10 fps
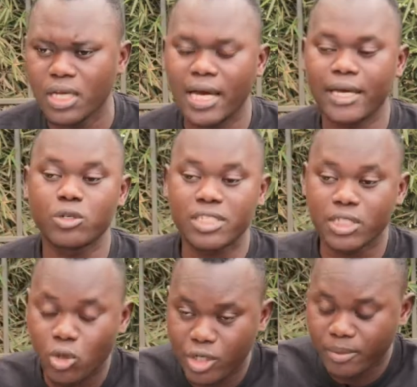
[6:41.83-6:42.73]
I
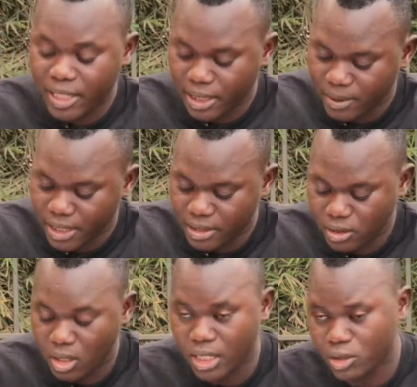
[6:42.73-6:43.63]
hosted Koni
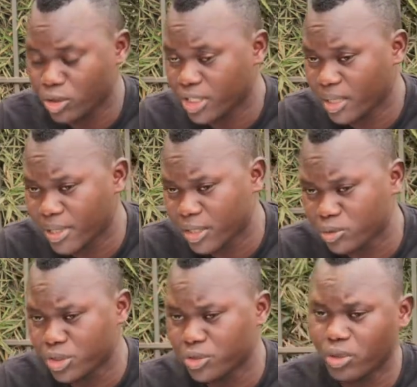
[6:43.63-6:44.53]
Kabari on
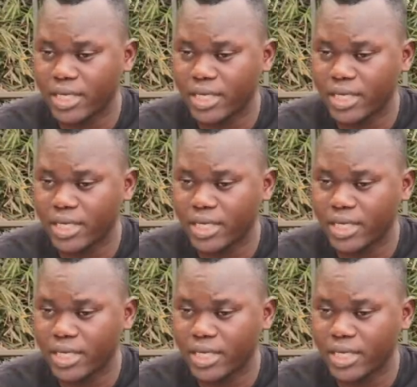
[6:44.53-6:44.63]
the show,